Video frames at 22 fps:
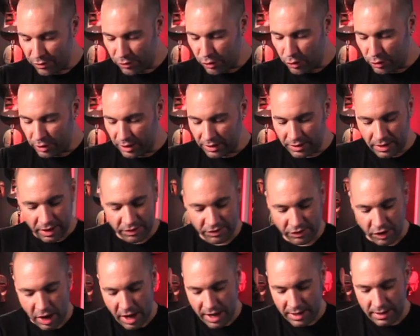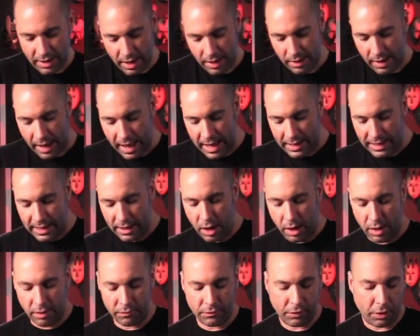You can assign any
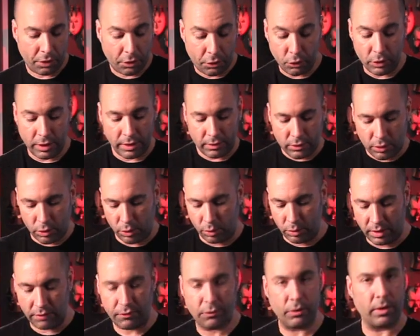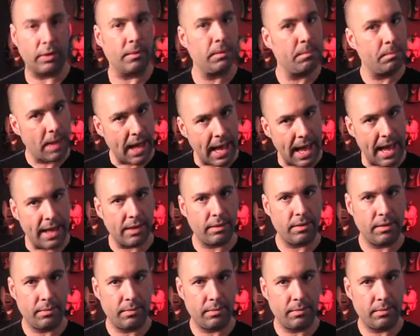of thirty-two different pad